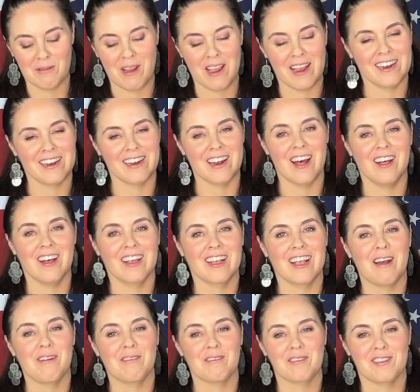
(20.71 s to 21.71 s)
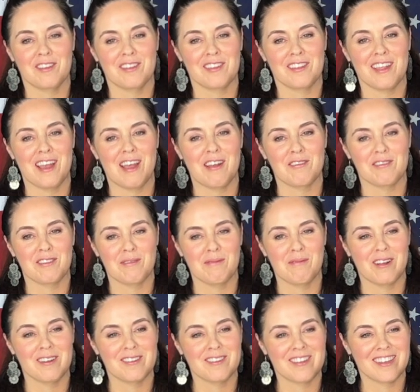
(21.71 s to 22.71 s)
Wade and all I got was this lousy
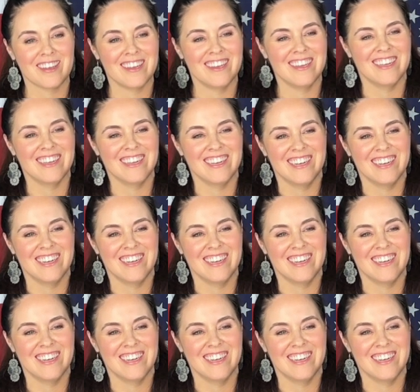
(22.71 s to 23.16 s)
onesie.